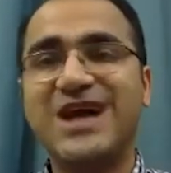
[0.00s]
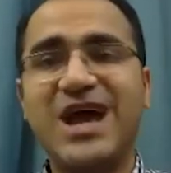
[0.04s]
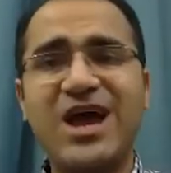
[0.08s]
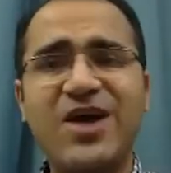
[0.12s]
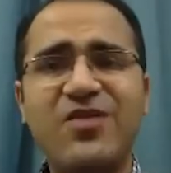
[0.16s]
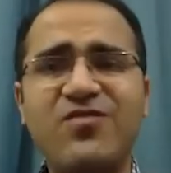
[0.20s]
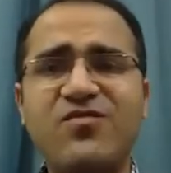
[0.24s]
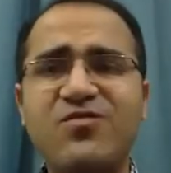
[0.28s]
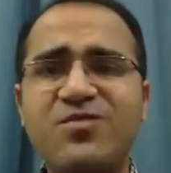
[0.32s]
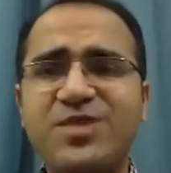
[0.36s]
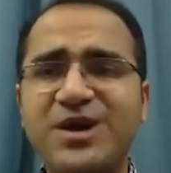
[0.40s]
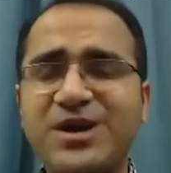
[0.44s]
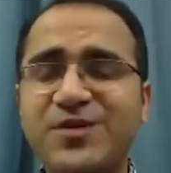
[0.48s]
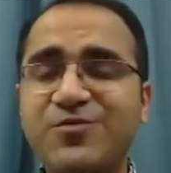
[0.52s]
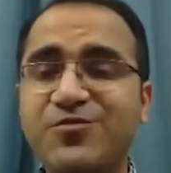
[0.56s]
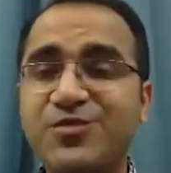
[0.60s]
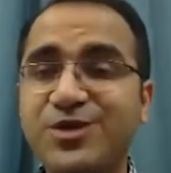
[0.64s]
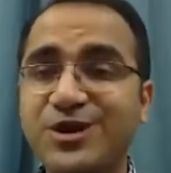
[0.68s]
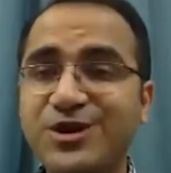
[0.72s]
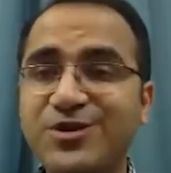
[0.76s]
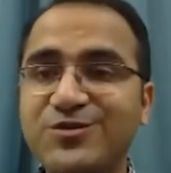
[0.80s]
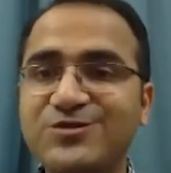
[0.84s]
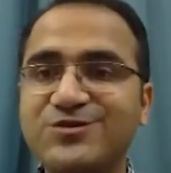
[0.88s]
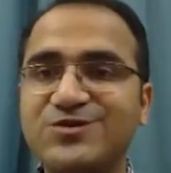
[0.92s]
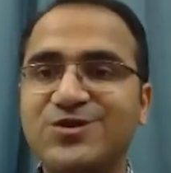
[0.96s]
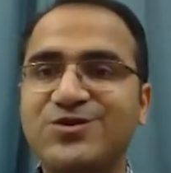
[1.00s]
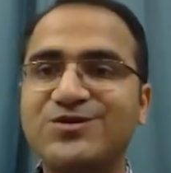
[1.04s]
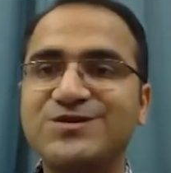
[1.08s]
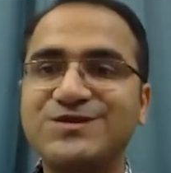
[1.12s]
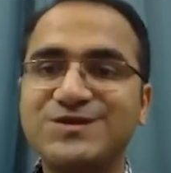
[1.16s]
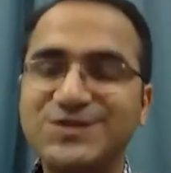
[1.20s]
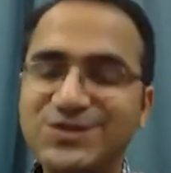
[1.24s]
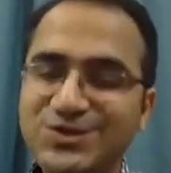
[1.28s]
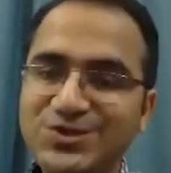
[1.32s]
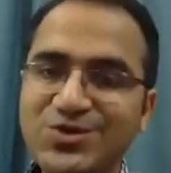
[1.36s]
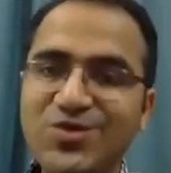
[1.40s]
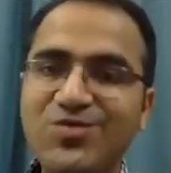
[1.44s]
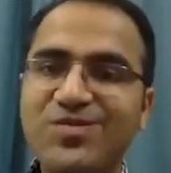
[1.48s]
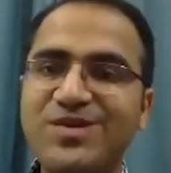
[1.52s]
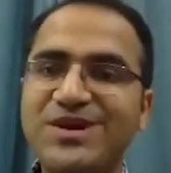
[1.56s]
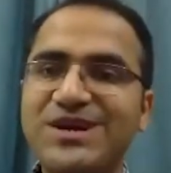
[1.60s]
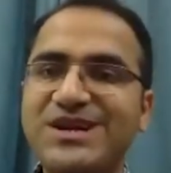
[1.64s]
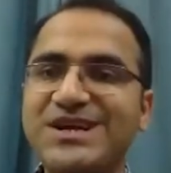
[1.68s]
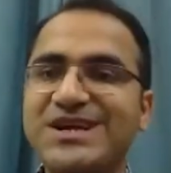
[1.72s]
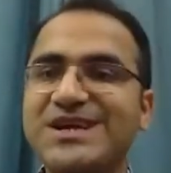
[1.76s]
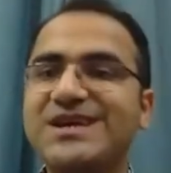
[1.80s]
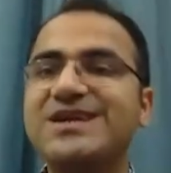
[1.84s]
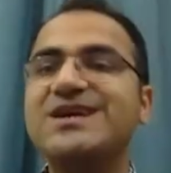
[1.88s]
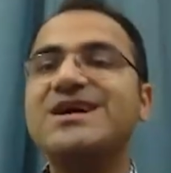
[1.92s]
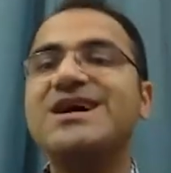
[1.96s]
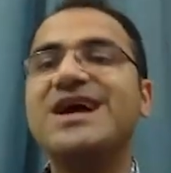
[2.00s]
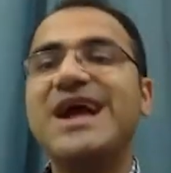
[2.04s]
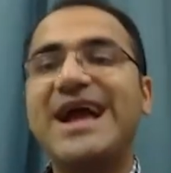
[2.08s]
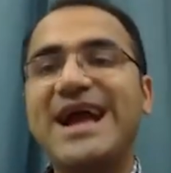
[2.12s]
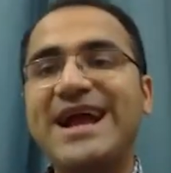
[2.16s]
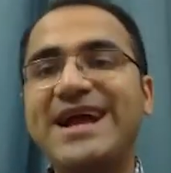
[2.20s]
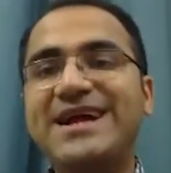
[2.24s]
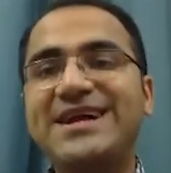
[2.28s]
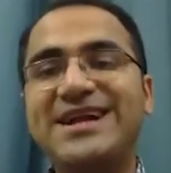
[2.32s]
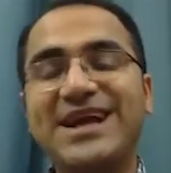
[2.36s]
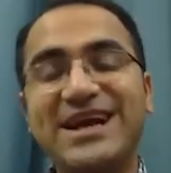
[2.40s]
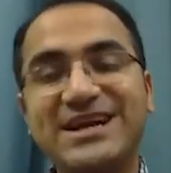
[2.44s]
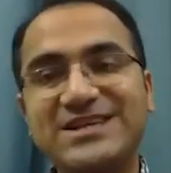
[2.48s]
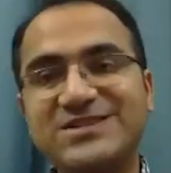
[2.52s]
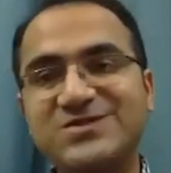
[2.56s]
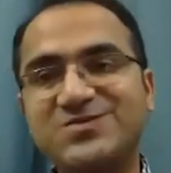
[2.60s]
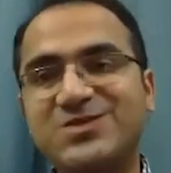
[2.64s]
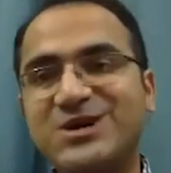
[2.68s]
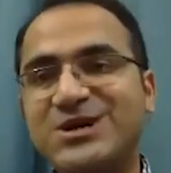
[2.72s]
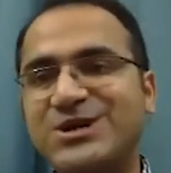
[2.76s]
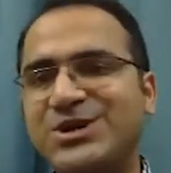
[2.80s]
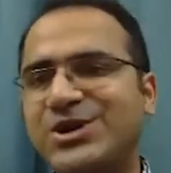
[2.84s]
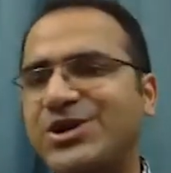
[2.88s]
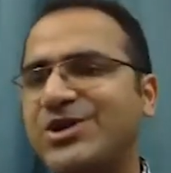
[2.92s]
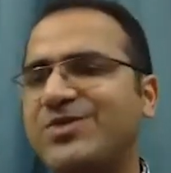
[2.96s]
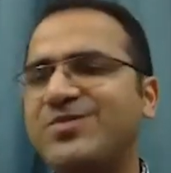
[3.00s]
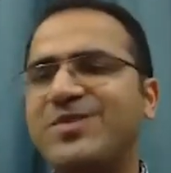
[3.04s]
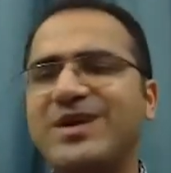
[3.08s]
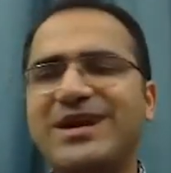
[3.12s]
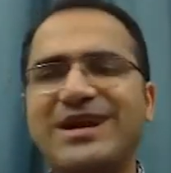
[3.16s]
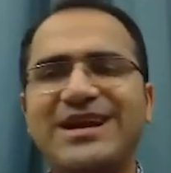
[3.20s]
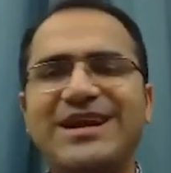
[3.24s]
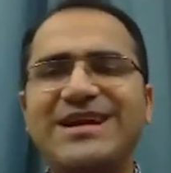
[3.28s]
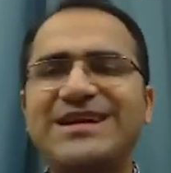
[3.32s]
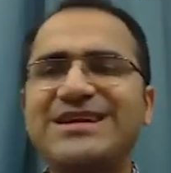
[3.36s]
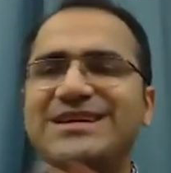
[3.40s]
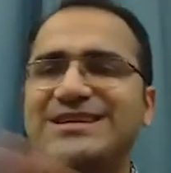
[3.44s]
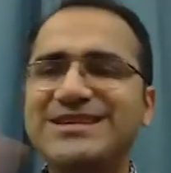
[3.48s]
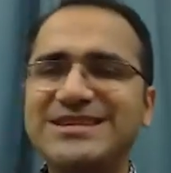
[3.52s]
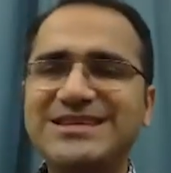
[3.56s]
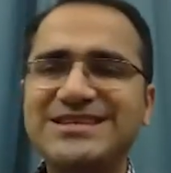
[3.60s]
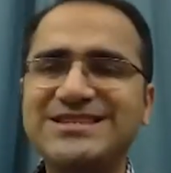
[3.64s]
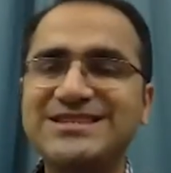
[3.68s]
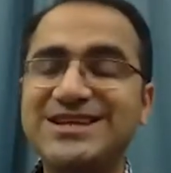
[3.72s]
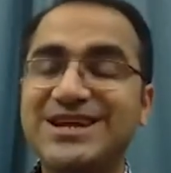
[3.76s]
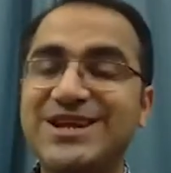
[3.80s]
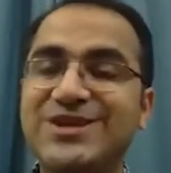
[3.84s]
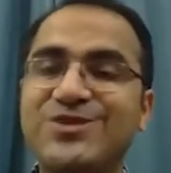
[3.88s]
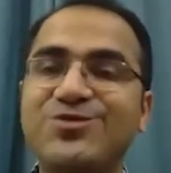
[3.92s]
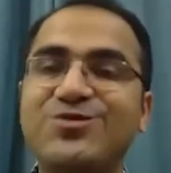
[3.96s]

I have made videos on COPD and asthma treatment in detail.